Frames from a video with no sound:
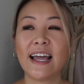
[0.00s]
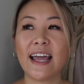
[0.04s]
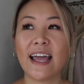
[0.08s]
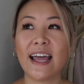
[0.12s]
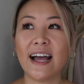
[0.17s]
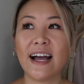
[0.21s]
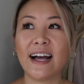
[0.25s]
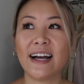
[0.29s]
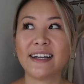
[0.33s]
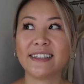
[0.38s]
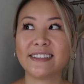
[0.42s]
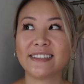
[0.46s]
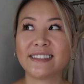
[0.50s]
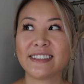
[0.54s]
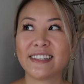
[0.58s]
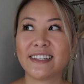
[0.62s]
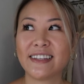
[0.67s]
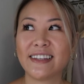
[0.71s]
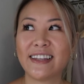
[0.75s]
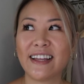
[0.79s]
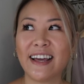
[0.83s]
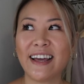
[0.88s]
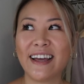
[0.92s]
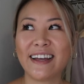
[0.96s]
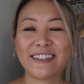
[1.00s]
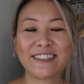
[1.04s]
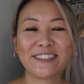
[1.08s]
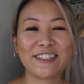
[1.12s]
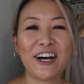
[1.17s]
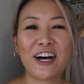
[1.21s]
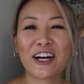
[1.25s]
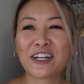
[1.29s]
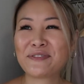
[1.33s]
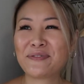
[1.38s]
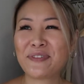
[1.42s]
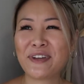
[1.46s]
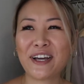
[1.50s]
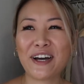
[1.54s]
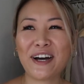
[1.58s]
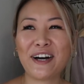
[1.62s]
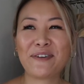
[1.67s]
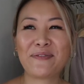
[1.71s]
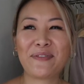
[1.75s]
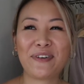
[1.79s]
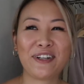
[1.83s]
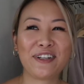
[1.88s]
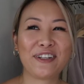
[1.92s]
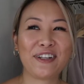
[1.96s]
and they talked me
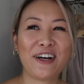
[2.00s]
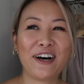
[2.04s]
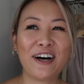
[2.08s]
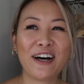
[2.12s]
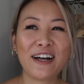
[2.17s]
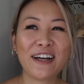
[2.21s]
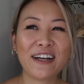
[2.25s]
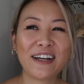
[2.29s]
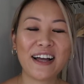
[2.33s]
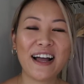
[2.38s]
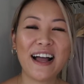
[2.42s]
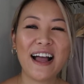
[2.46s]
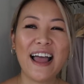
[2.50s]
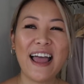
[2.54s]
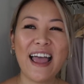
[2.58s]
up a lot.